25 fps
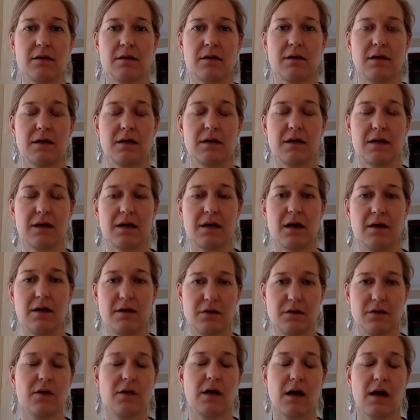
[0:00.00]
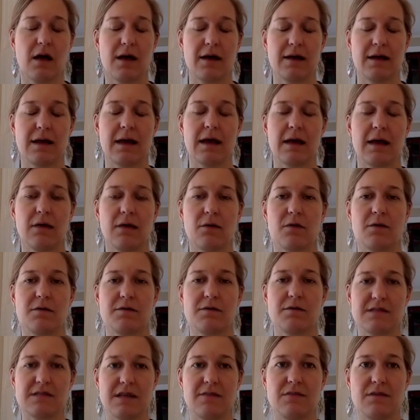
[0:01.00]
is under the category of
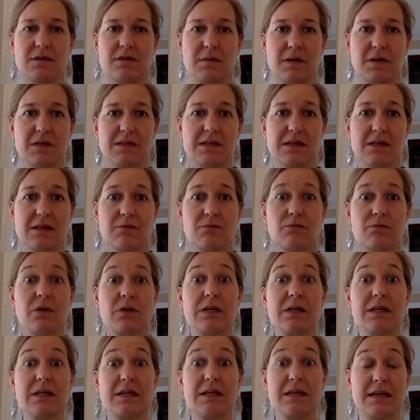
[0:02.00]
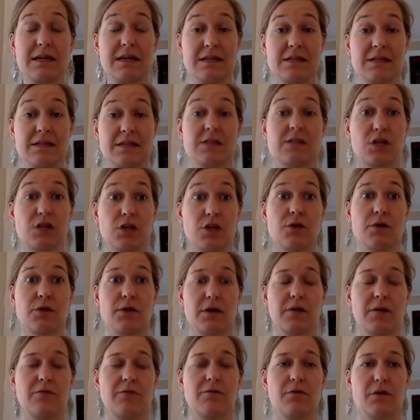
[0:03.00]
safety, because that really is
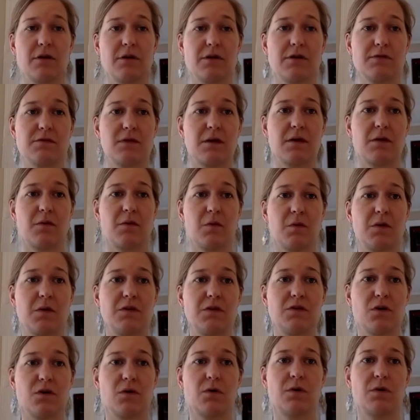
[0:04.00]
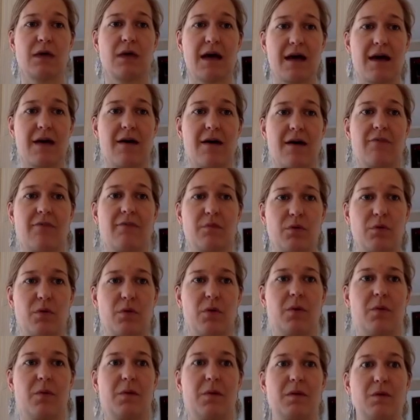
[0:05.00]
security for us, right? When we don't have
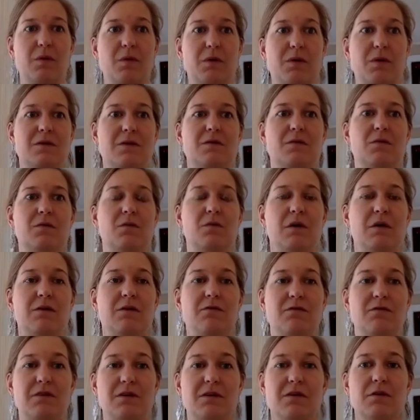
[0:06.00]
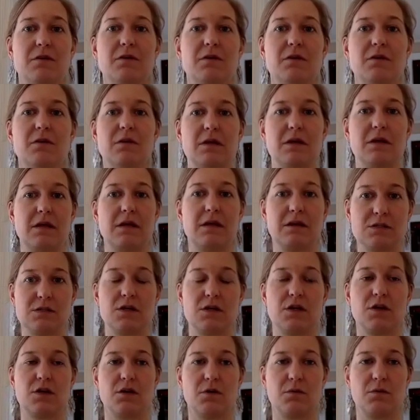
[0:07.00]
employment, we feel
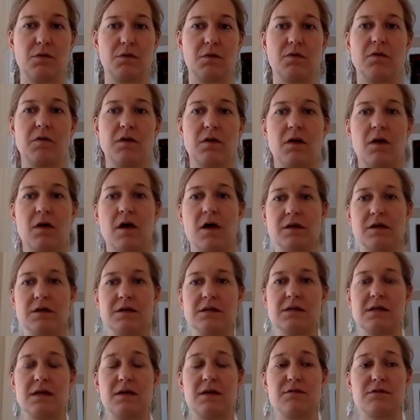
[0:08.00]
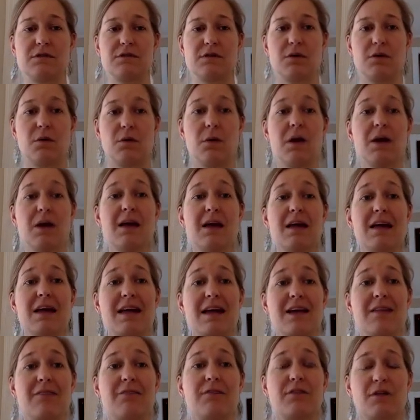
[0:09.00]
insecure and we feel unsafe. So
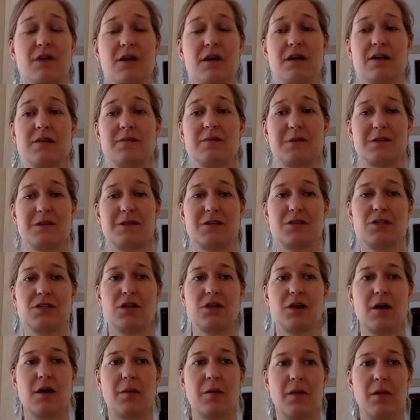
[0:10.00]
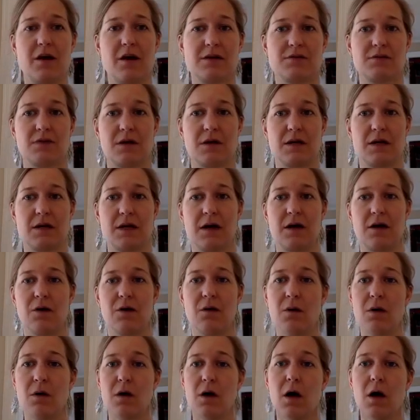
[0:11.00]
if there has been a job loss right now,